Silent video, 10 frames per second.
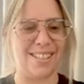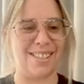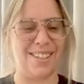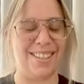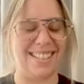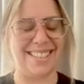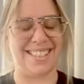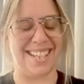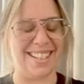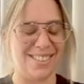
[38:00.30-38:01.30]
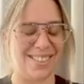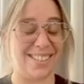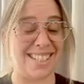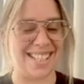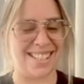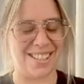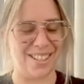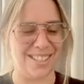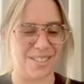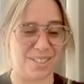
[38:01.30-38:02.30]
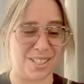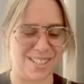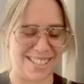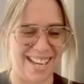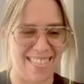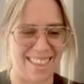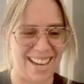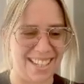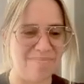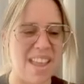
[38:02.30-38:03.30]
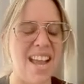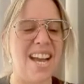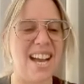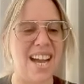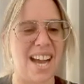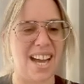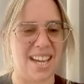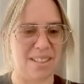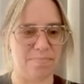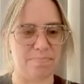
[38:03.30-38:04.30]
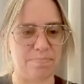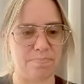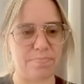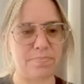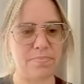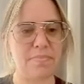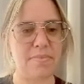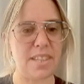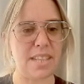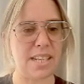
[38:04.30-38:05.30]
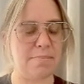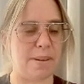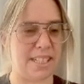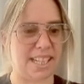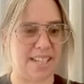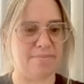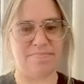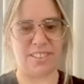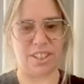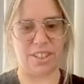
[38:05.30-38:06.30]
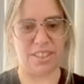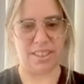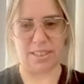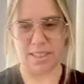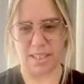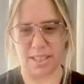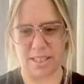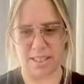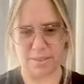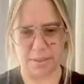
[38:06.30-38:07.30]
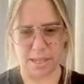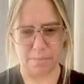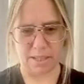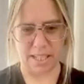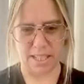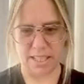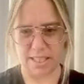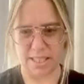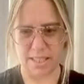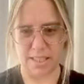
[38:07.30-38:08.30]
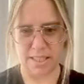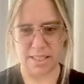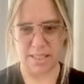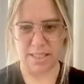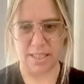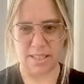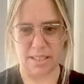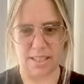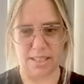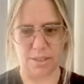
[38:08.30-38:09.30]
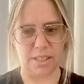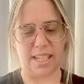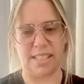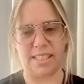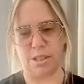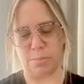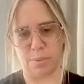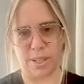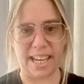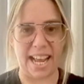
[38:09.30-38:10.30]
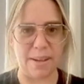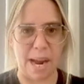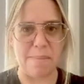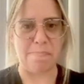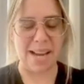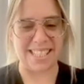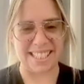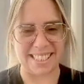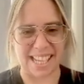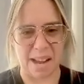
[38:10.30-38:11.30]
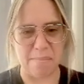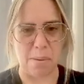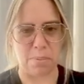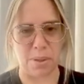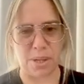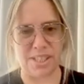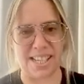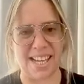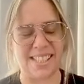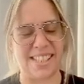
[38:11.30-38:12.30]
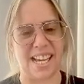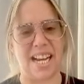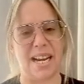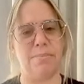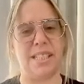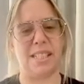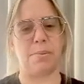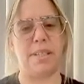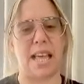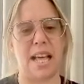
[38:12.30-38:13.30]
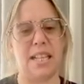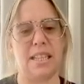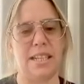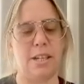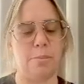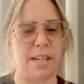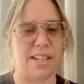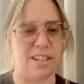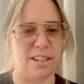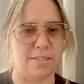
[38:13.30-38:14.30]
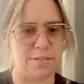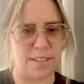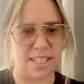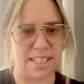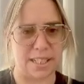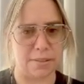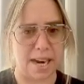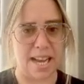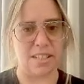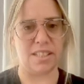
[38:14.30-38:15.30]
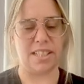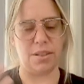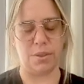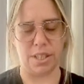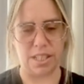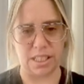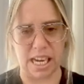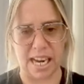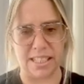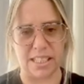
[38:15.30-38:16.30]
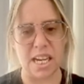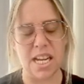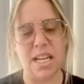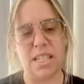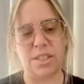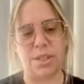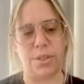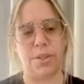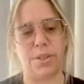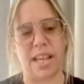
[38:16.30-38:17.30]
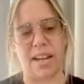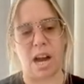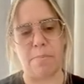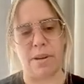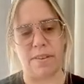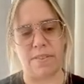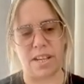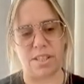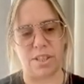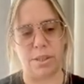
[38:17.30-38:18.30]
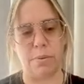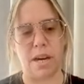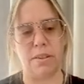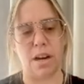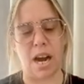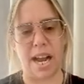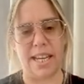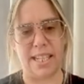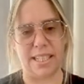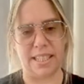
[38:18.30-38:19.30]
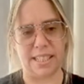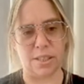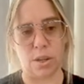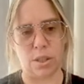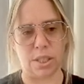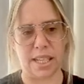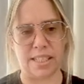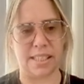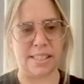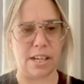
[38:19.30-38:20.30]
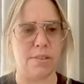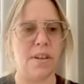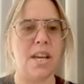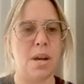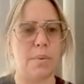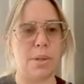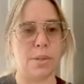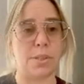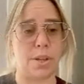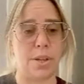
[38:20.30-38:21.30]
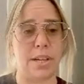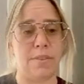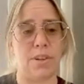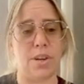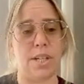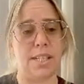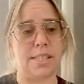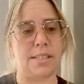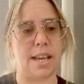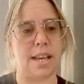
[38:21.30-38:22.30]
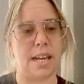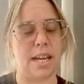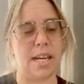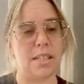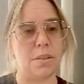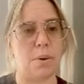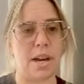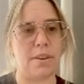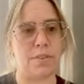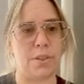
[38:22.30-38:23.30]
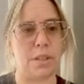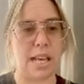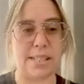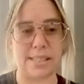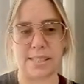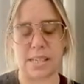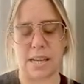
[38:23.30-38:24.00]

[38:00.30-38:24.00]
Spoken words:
so it's like also test tokens, which cost nothing. But yeah, so I think what happened there? It looks like it's still deploying. Anyway, basic same process, just with a little bit of fussing around in order to change to that IPFS URI in this contract itself. We also, if you notice, get quite a few less